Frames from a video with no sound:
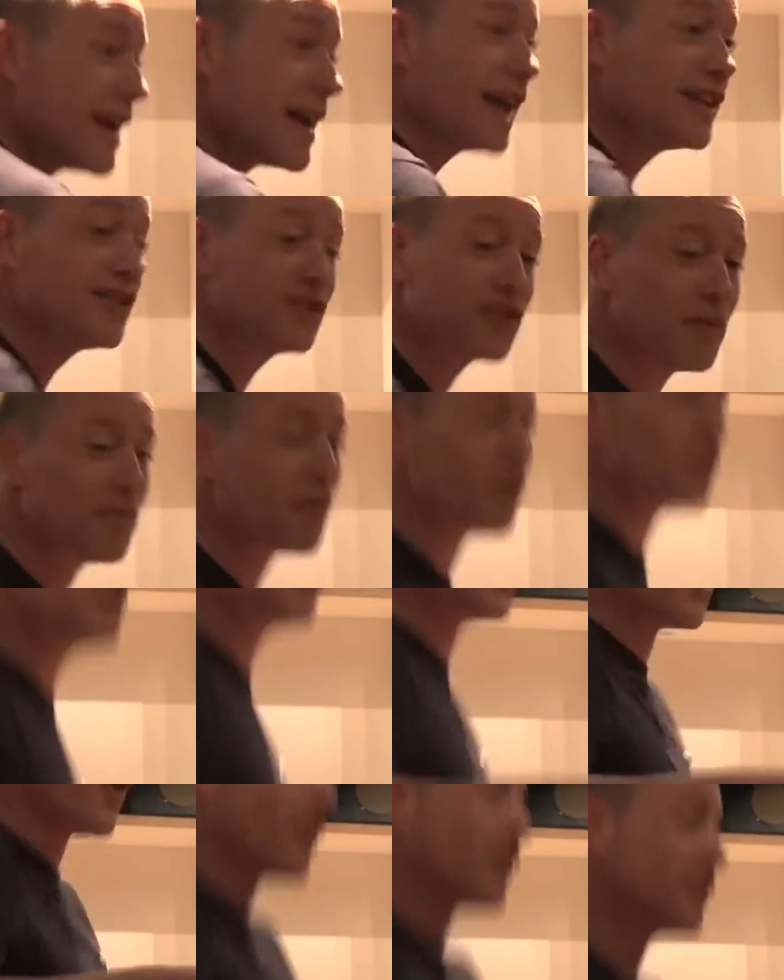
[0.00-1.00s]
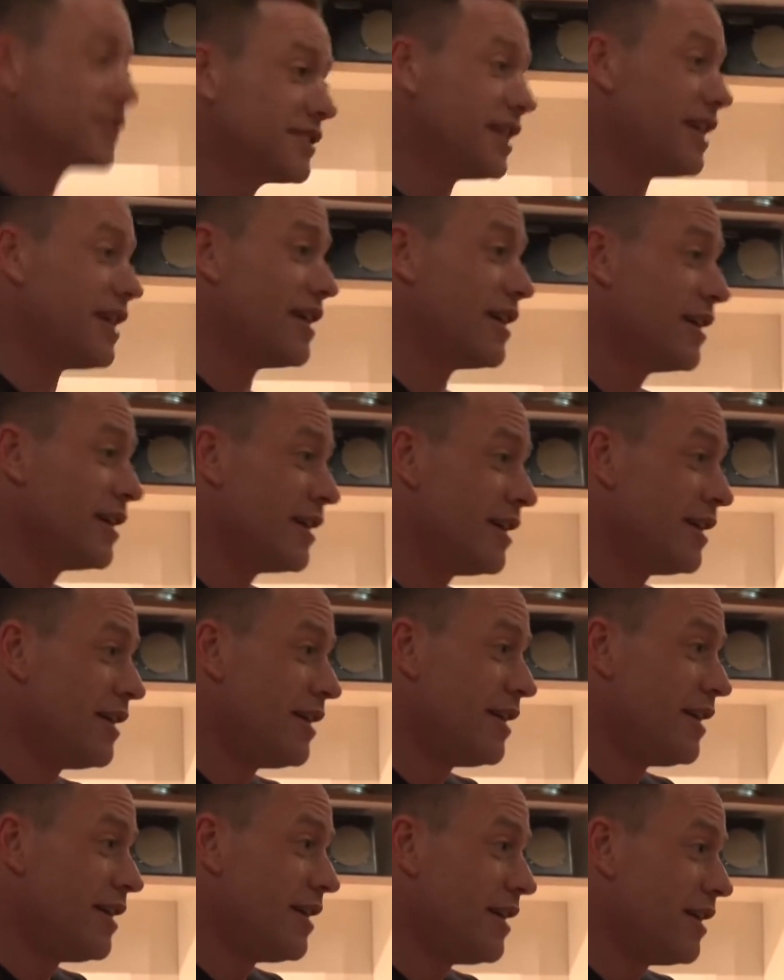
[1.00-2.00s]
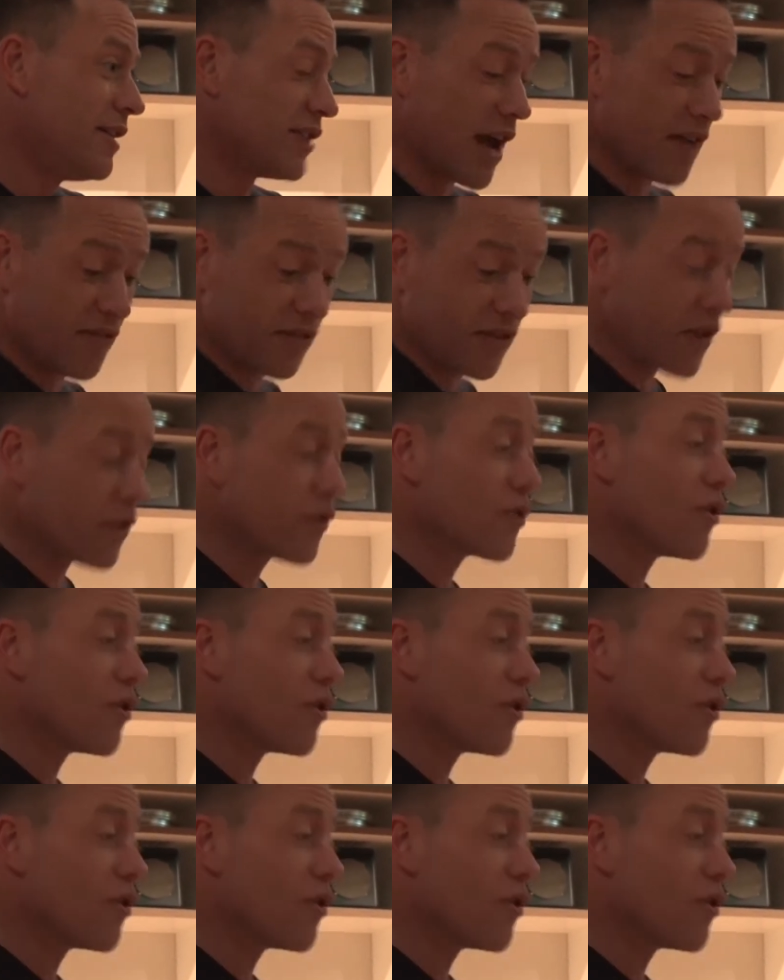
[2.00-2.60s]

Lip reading: and I'd jump onto her seat. So I've now